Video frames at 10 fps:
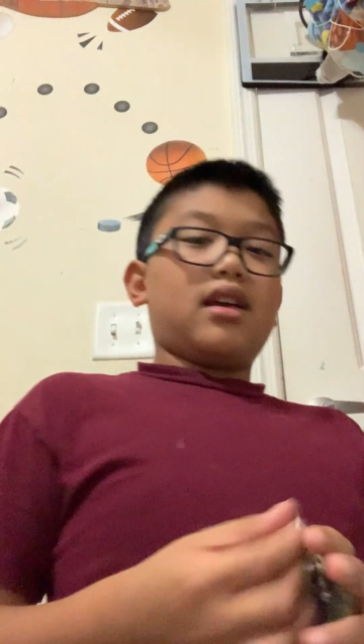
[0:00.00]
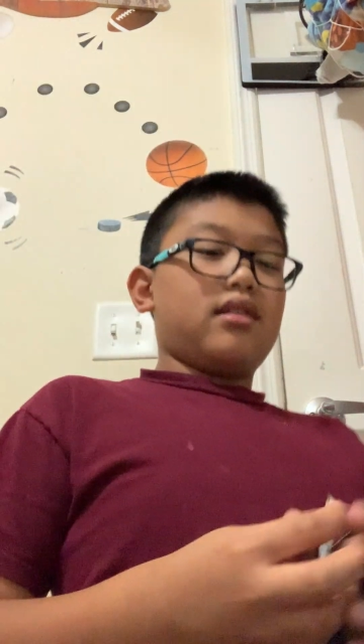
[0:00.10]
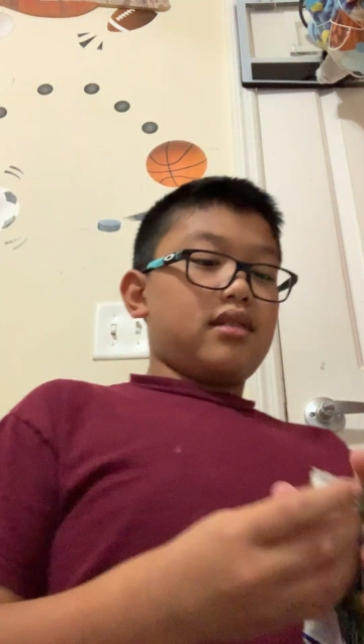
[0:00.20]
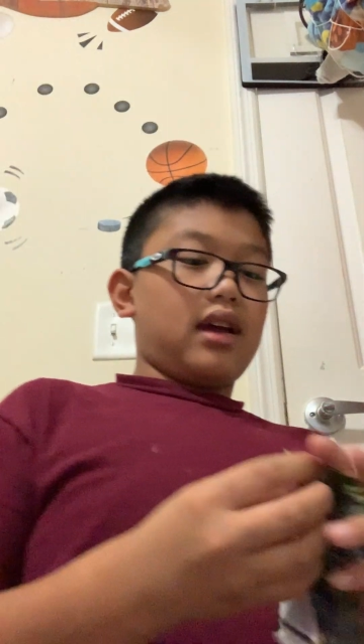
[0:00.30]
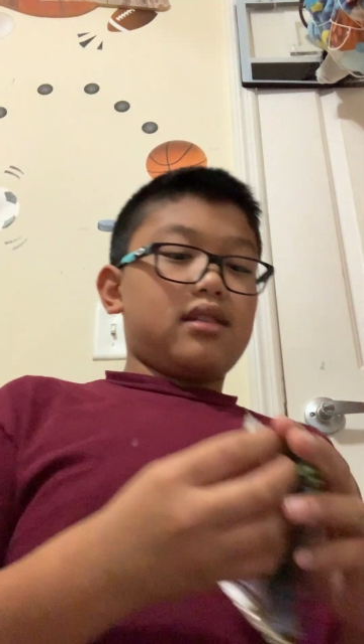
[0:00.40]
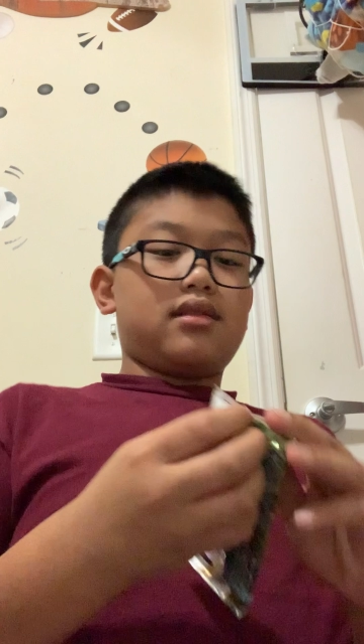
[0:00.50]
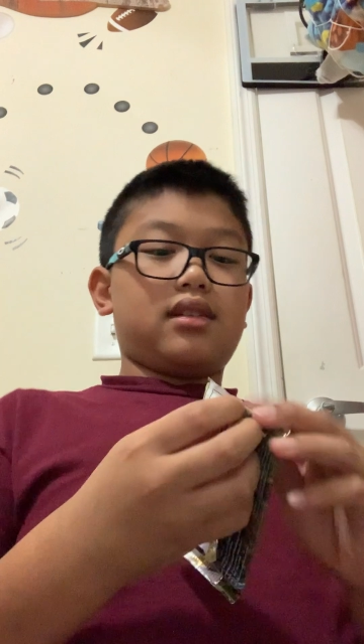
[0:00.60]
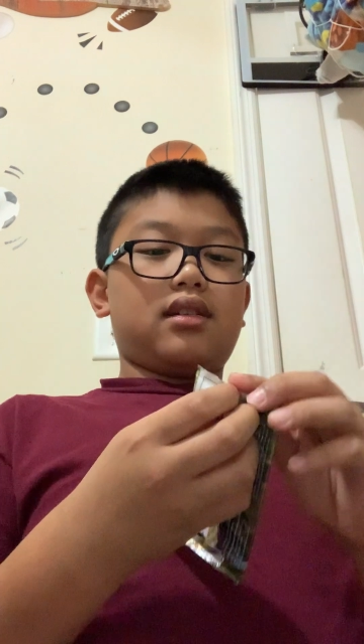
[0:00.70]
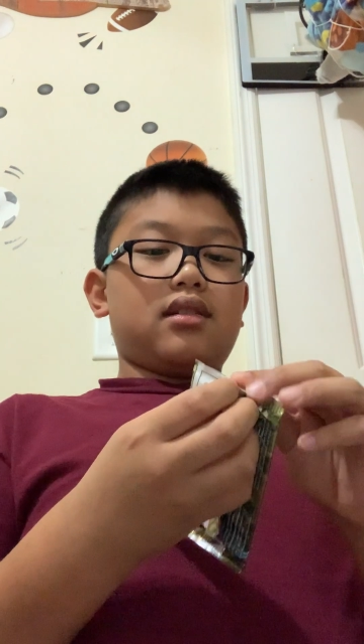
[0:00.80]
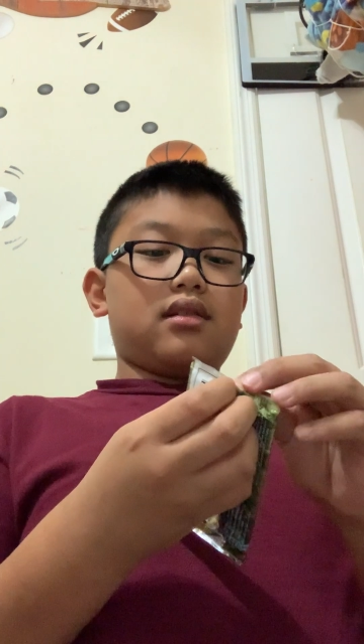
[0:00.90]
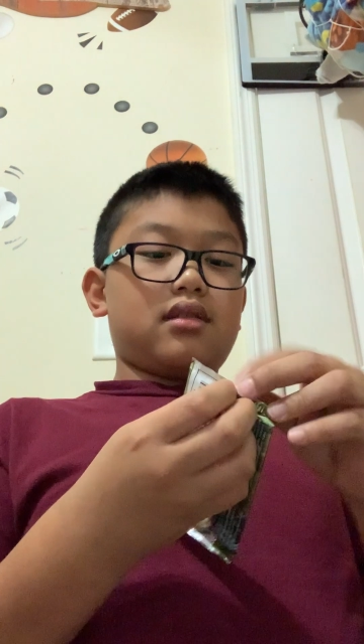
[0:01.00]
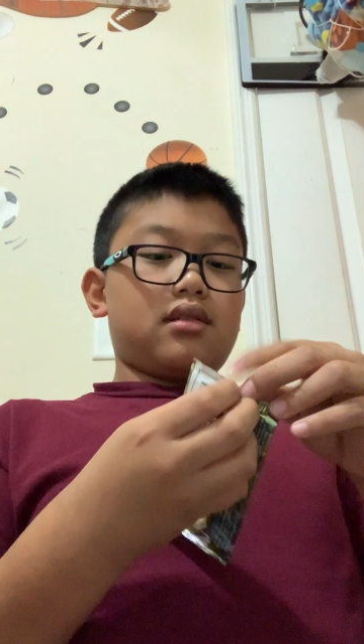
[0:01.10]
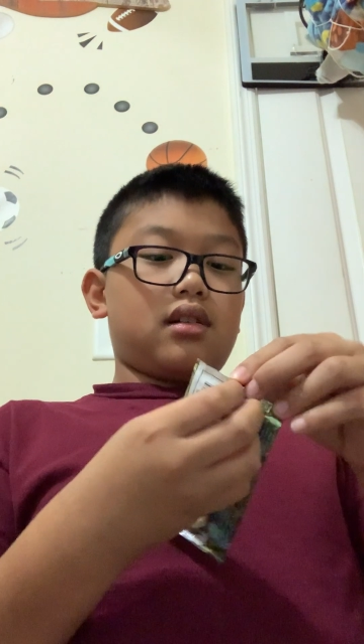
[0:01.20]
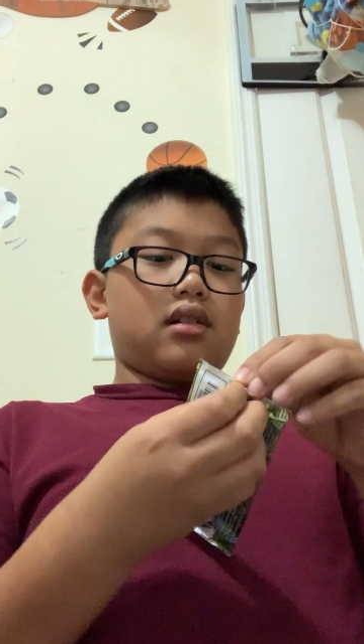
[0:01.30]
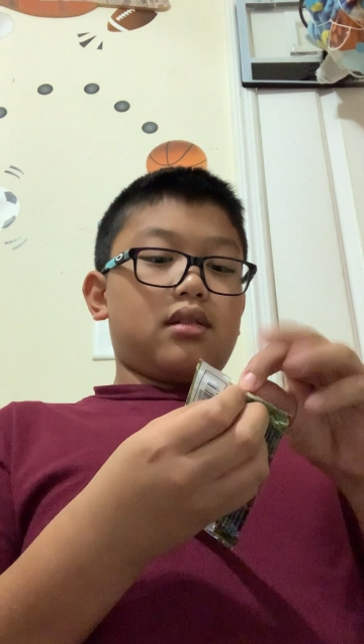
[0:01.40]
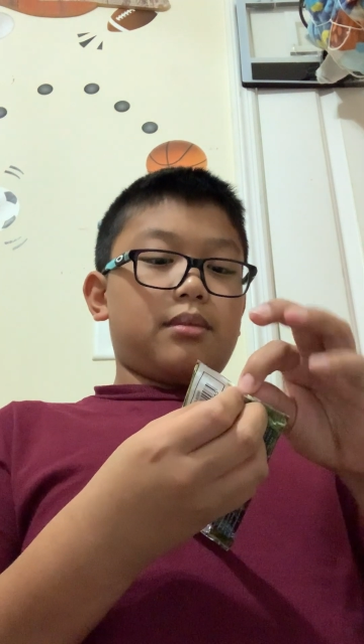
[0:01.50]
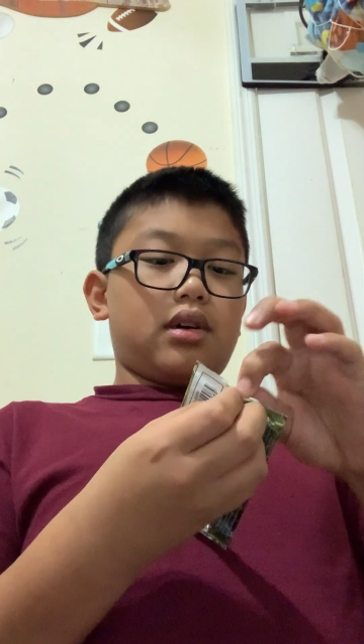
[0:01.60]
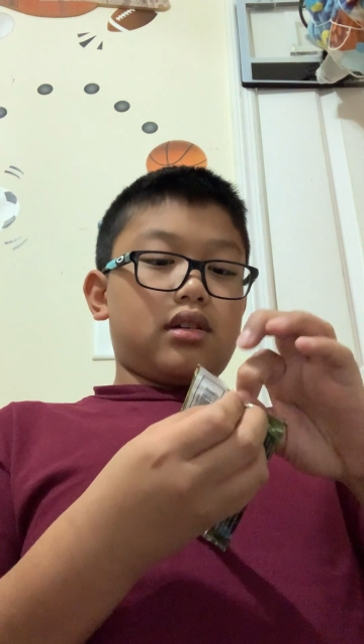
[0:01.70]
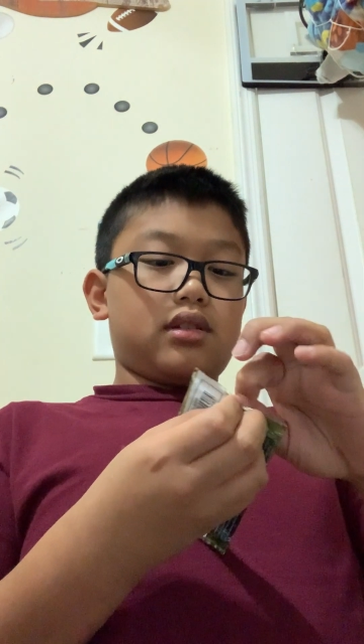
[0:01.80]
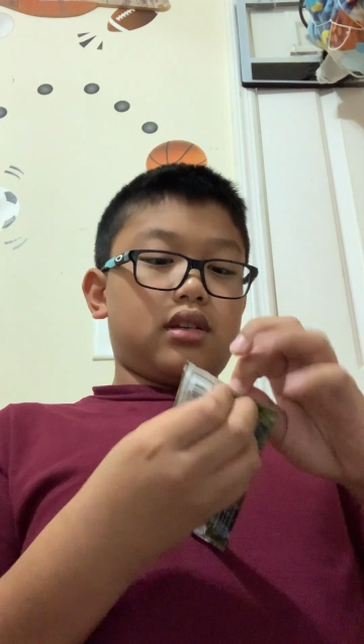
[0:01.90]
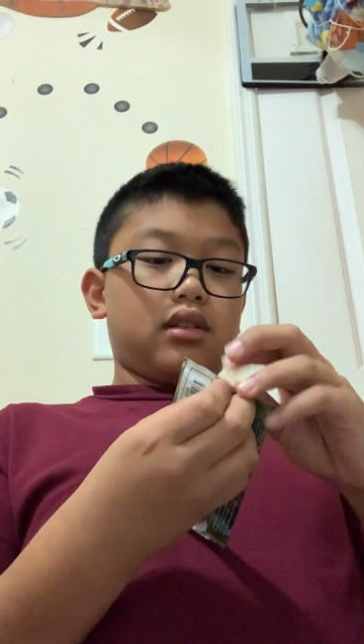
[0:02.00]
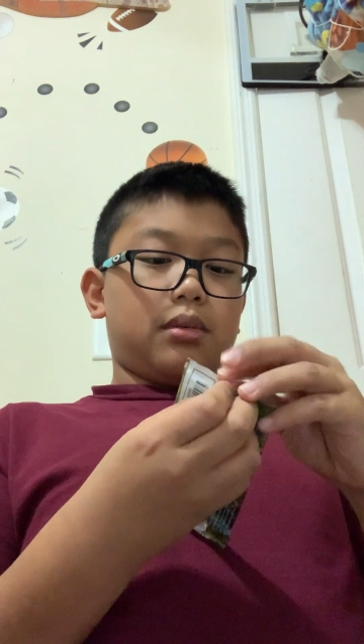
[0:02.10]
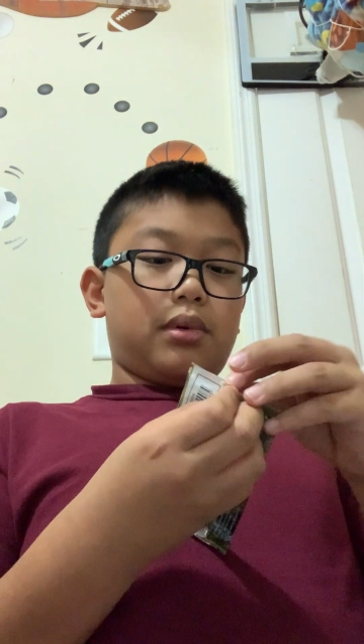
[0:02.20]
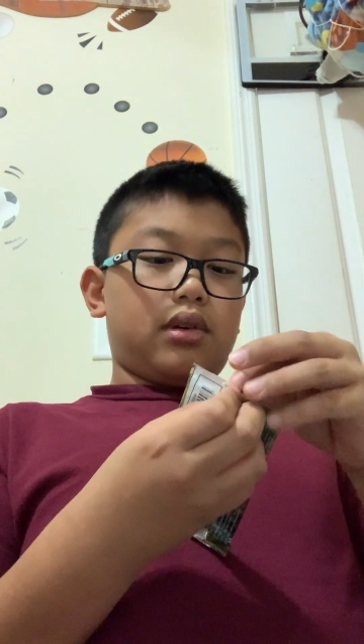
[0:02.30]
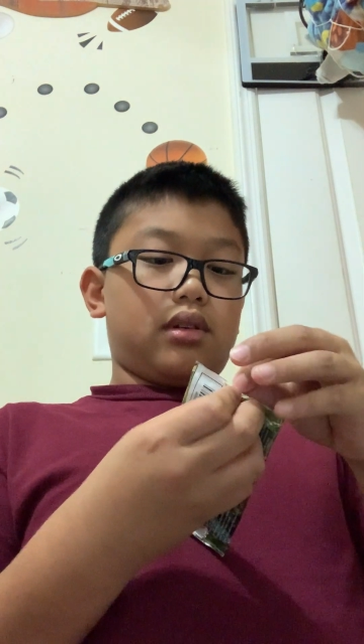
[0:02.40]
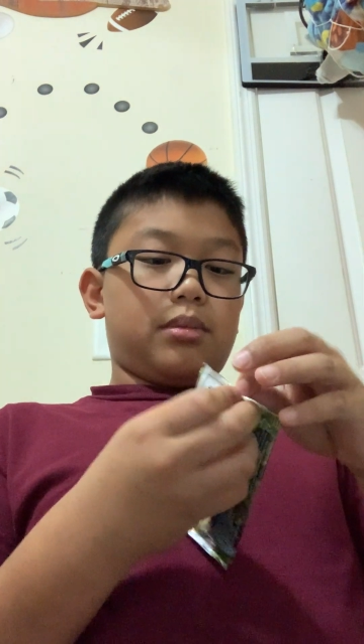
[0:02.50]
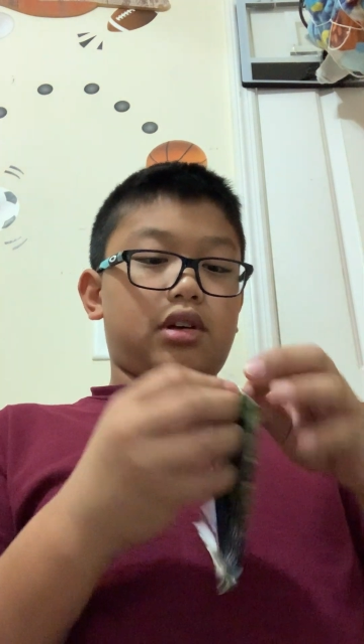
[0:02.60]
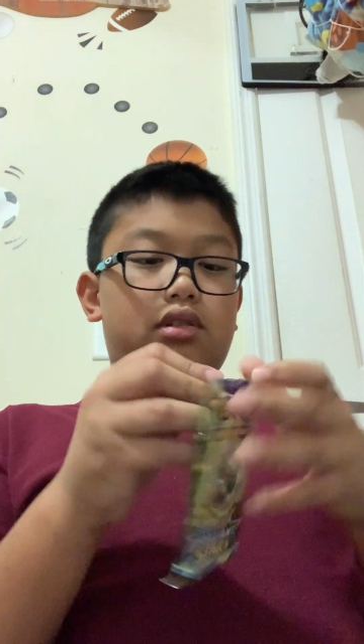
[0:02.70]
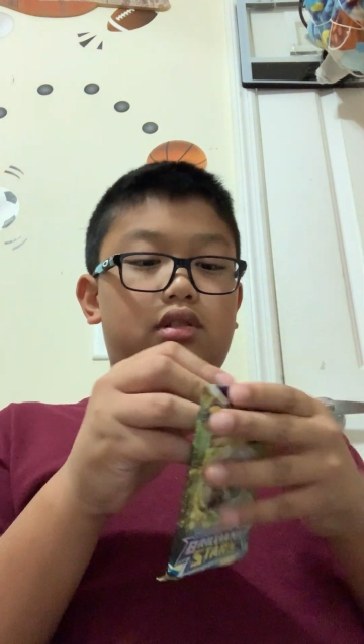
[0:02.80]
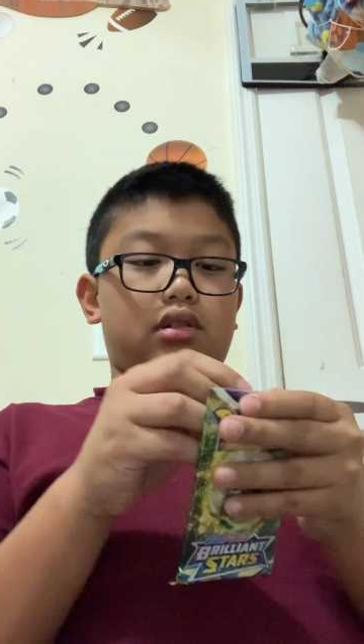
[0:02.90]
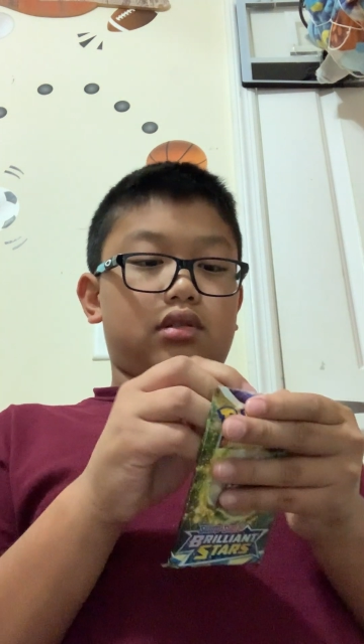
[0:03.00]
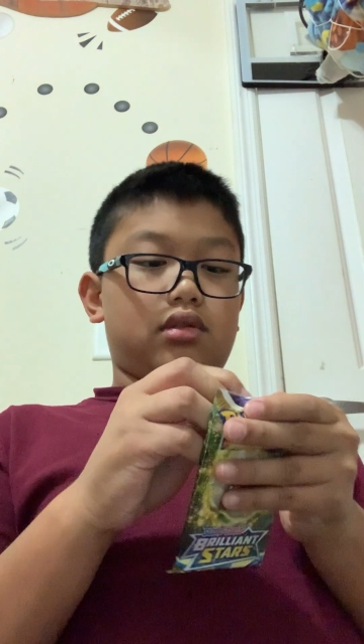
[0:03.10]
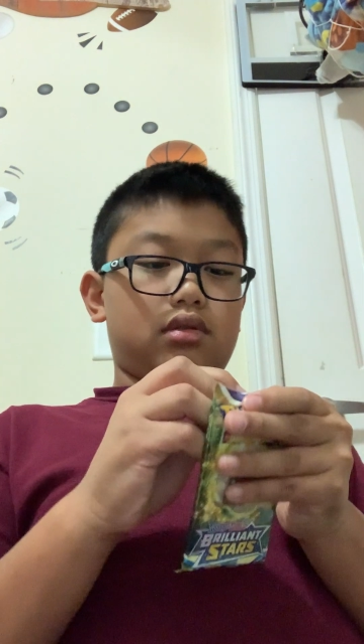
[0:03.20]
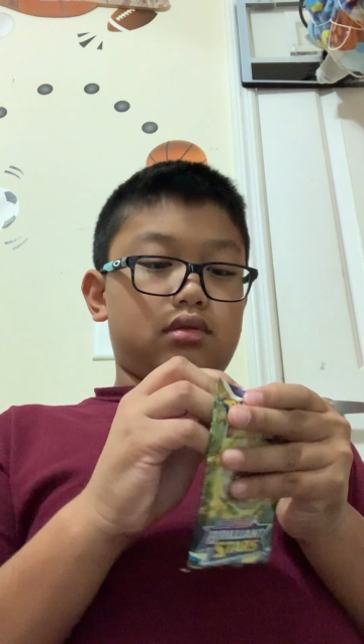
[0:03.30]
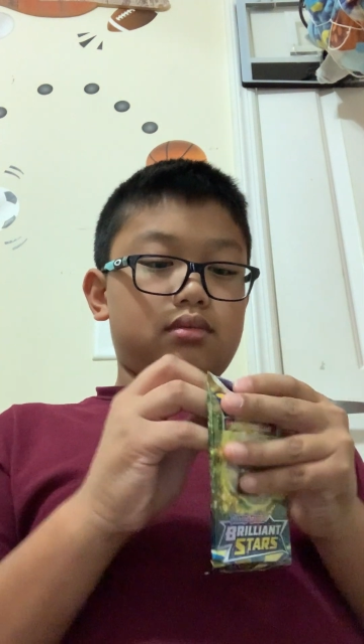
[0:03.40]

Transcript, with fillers: now let's actually start unboxing the Pokemon cards.